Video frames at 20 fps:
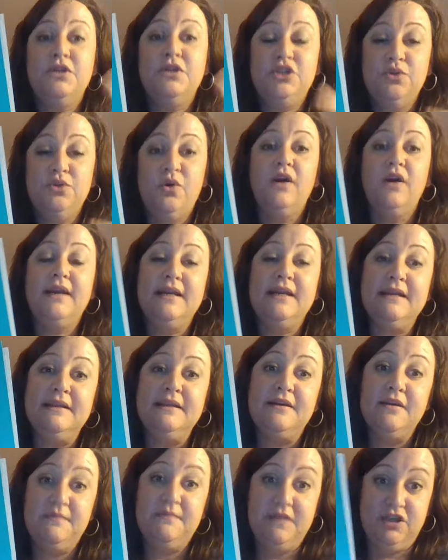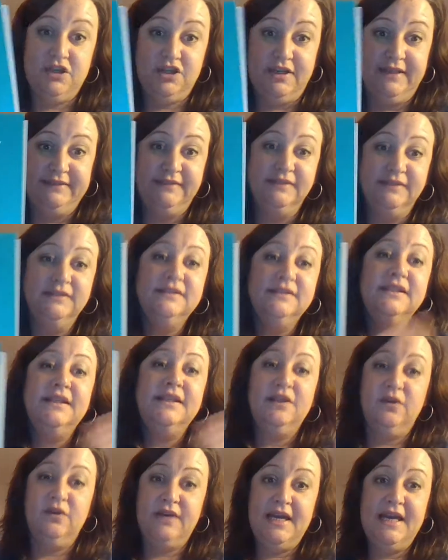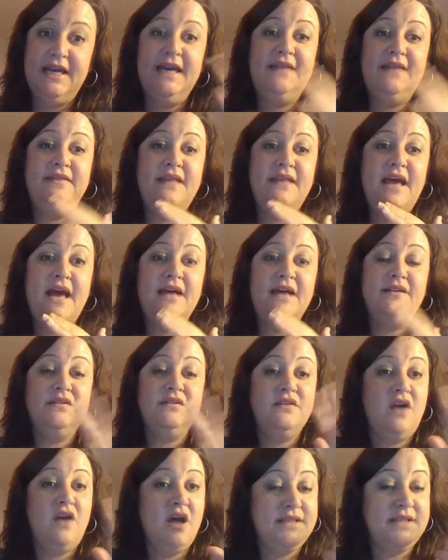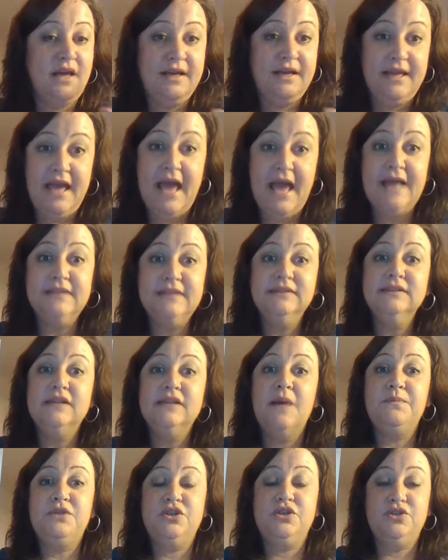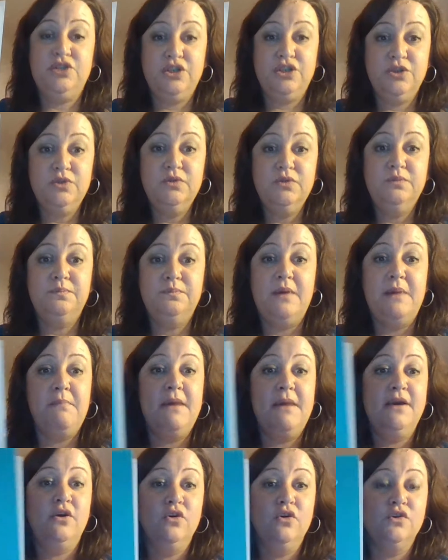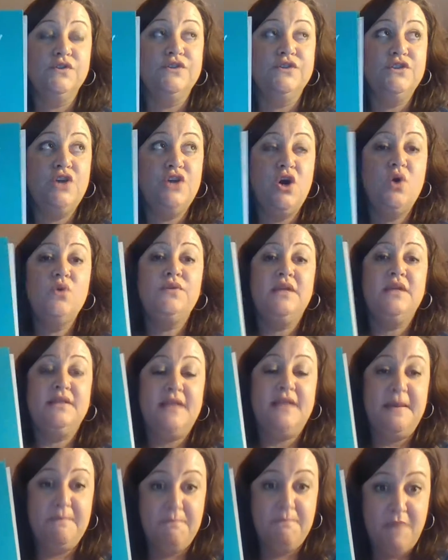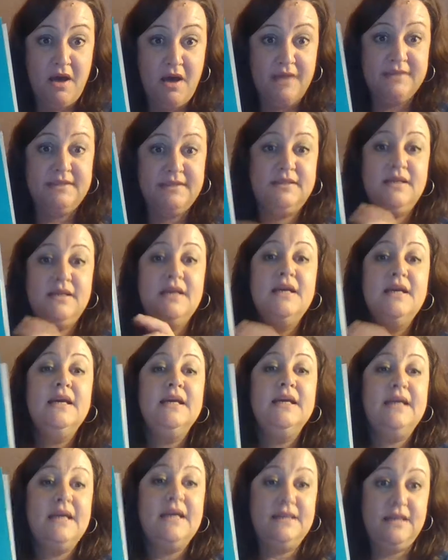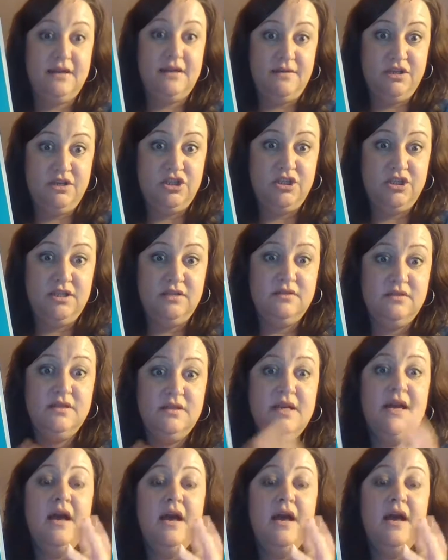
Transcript: you are getting the commission. Okay, and that is again up to you, but my girls know that they must get the commission,